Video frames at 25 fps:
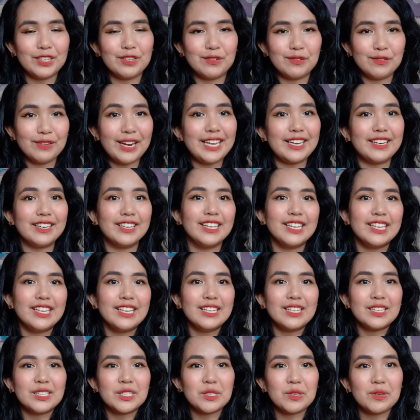Right,
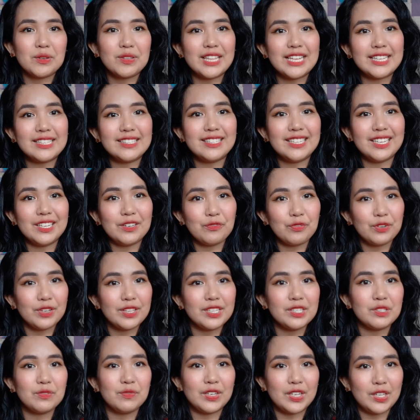so that's it for
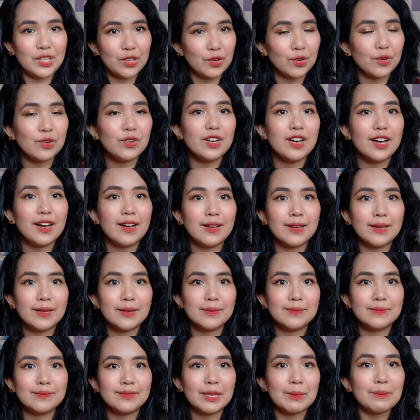this video.
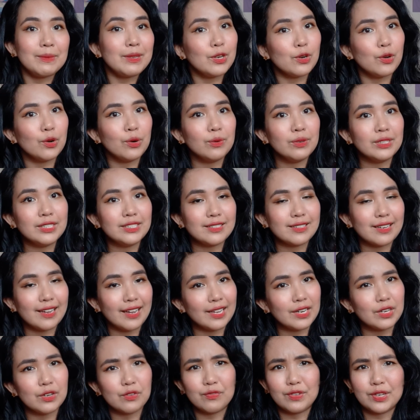Let me know what
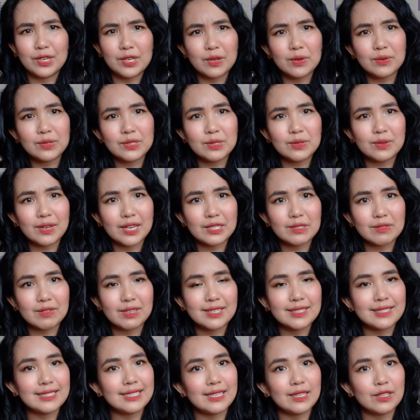kind of videos you guys
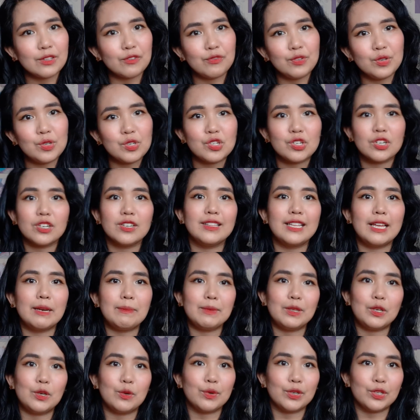want to see in the future. Let
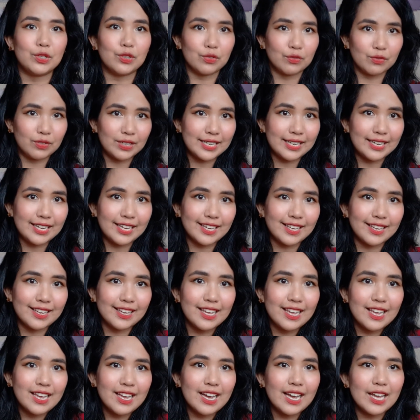me know what you're reading.
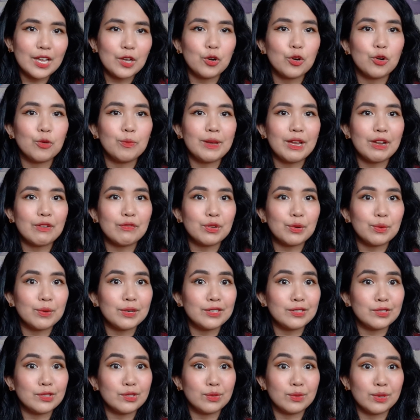I hope everyone
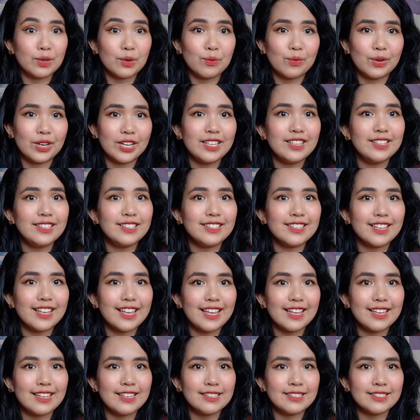is doing well,
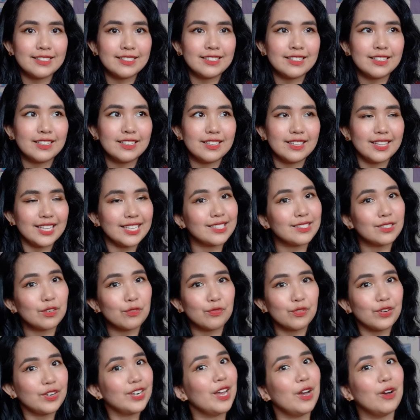and that's it
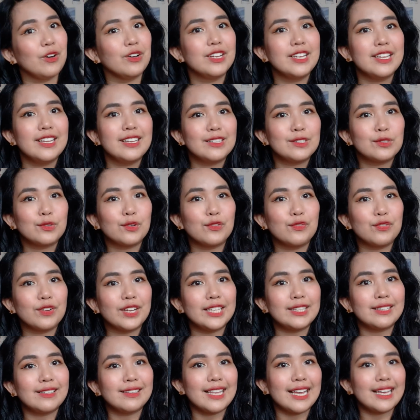for now. Don't
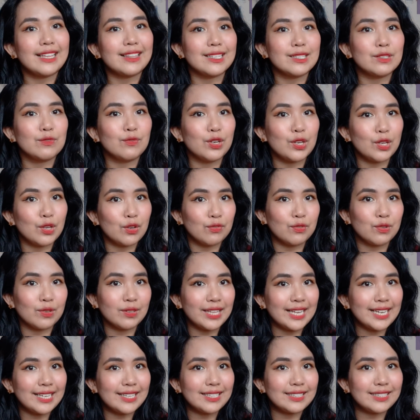forget to like this video if you
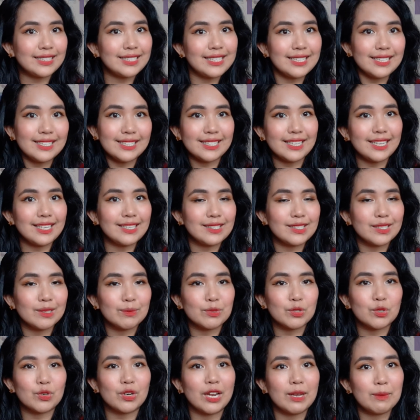liked it, and
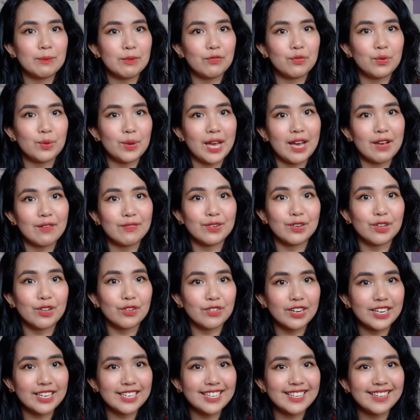subscribe if you haven't
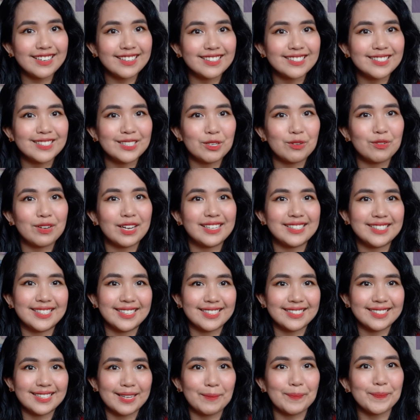already, and I'll see you guys
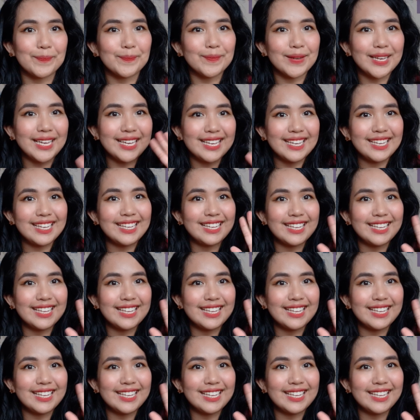next time. Bye!